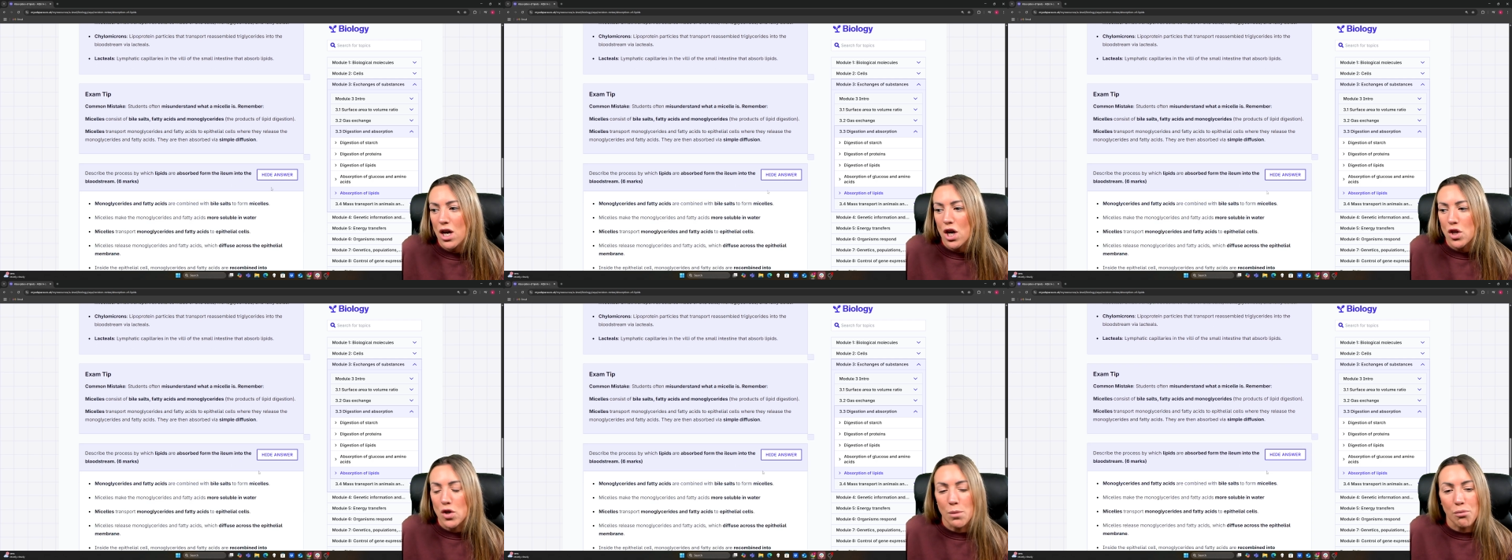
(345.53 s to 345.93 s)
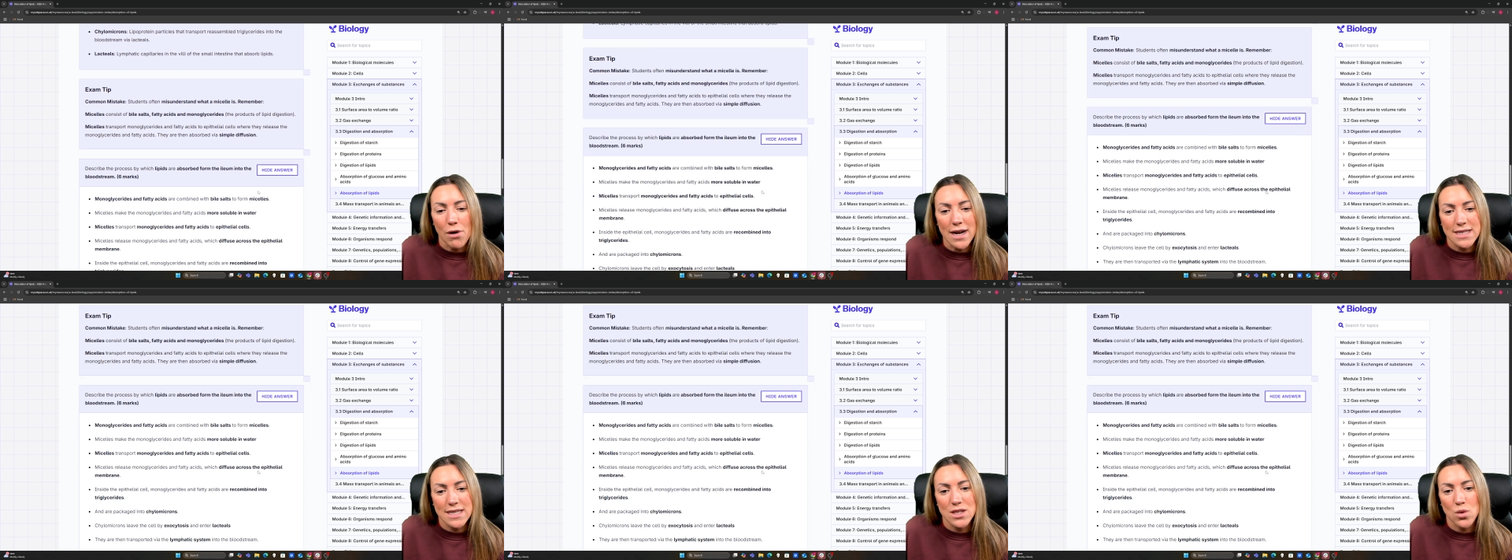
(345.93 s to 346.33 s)
your
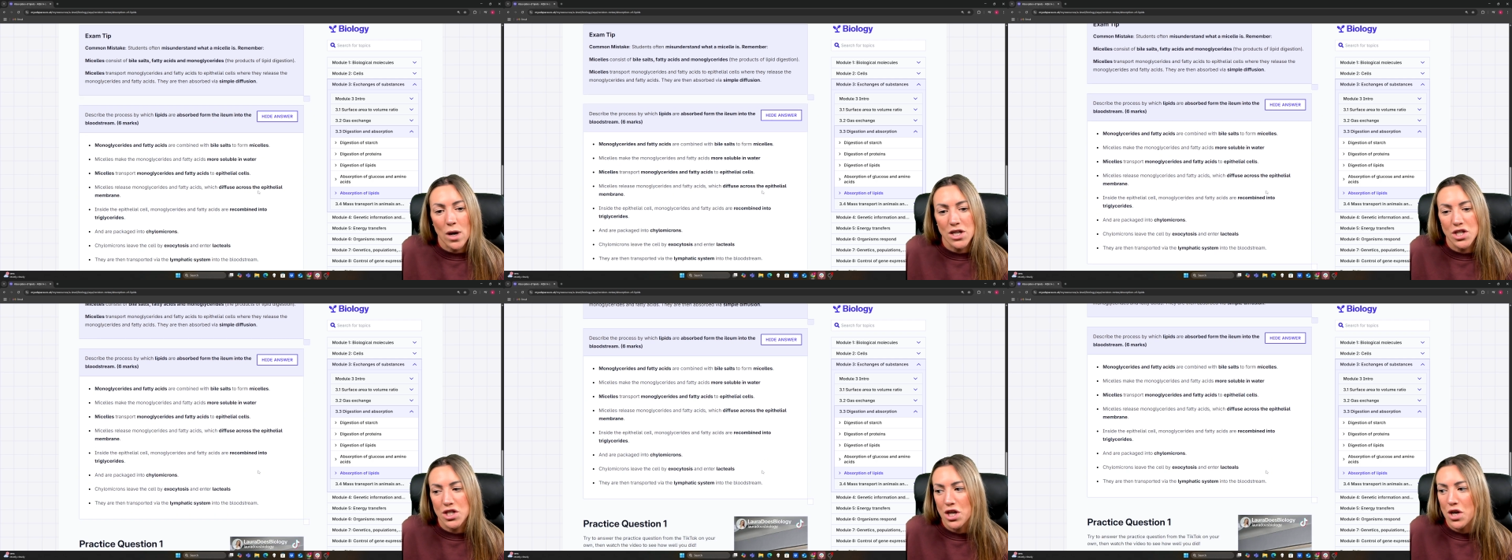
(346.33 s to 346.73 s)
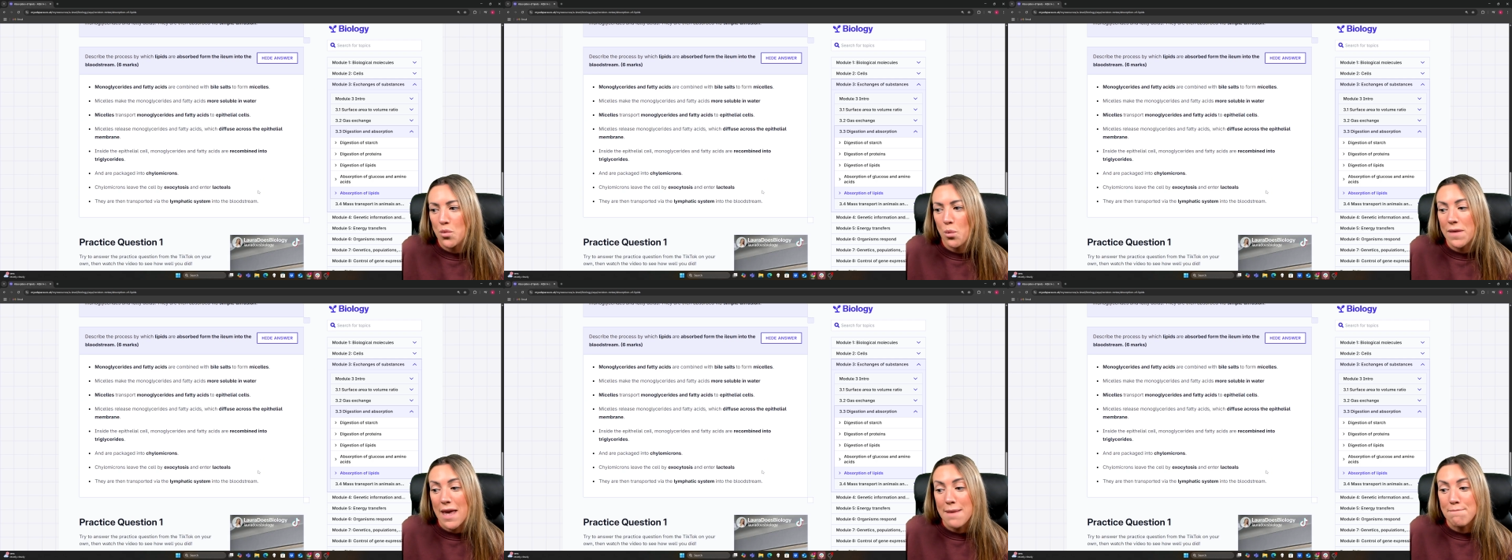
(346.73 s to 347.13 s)
practice question
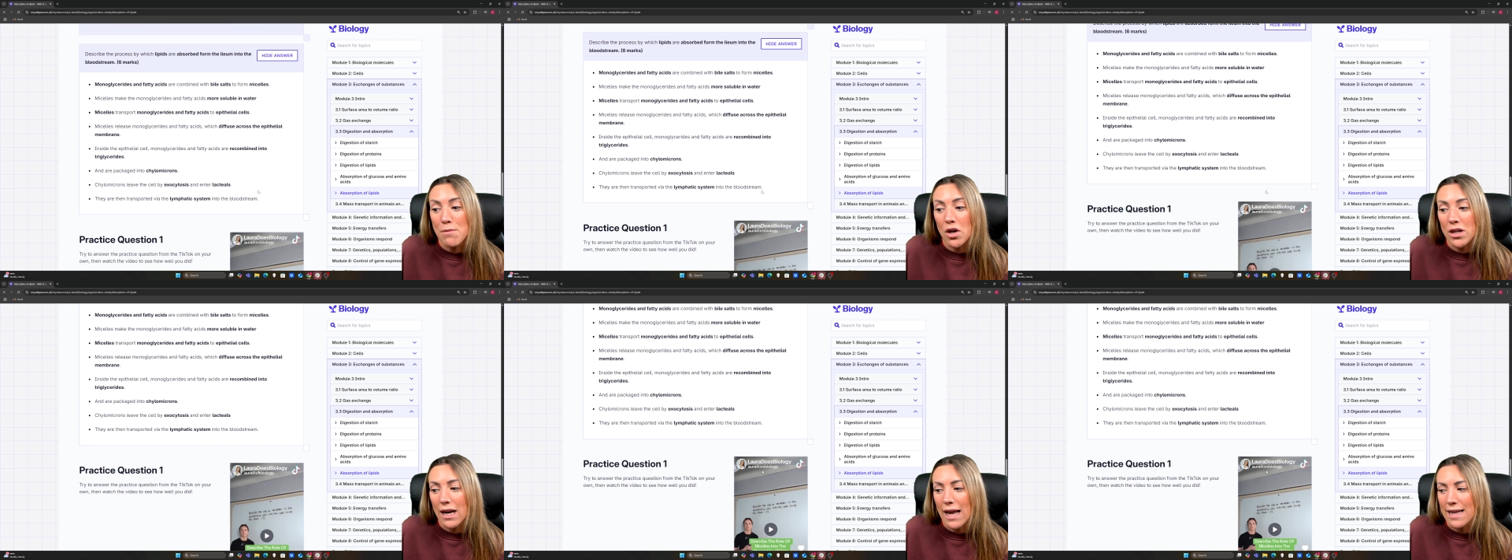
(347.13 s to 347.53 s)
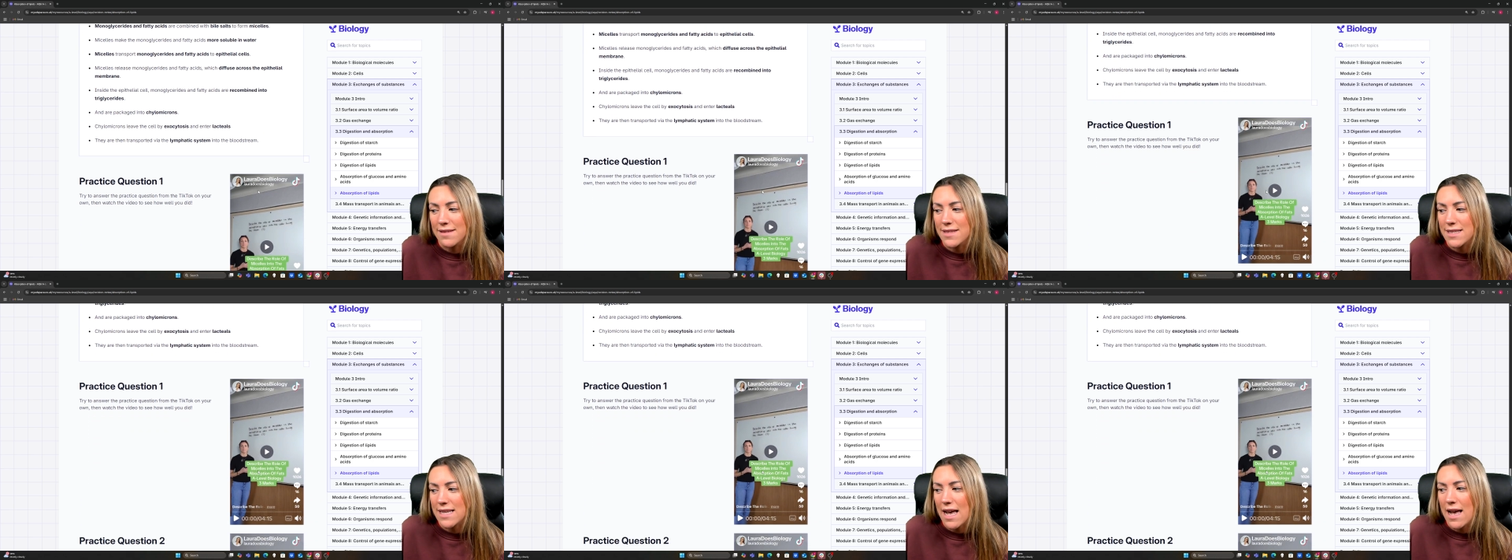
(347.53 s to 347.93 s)
with a model
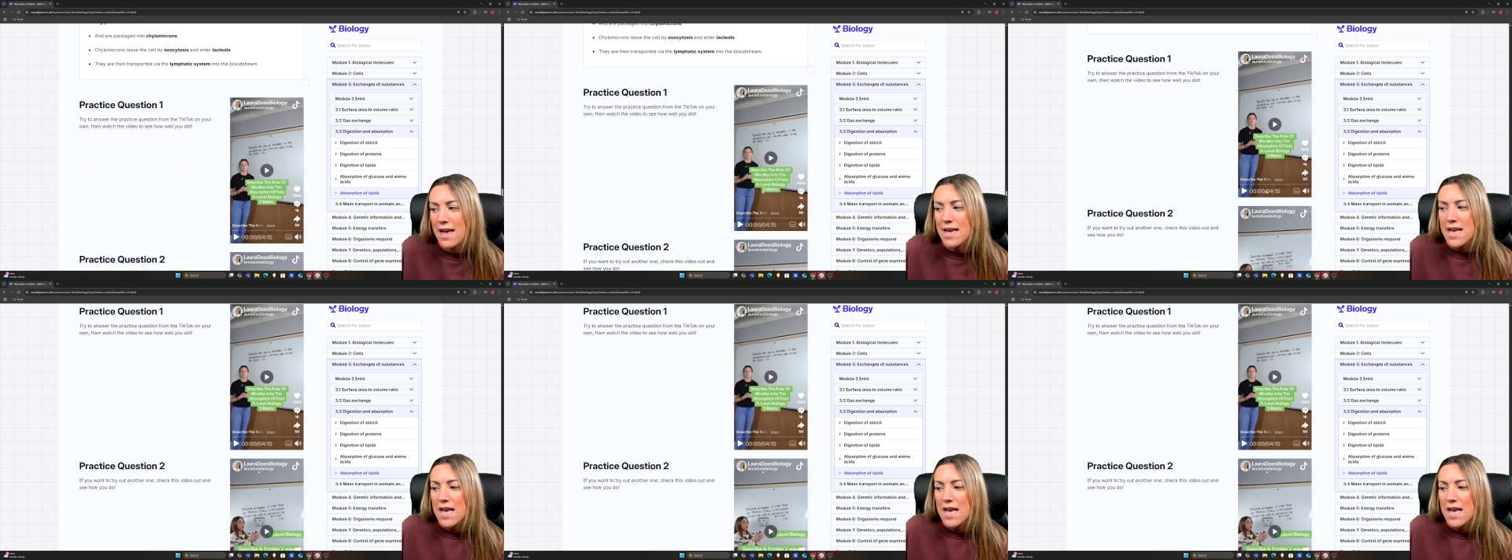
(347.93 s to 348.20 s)
answer,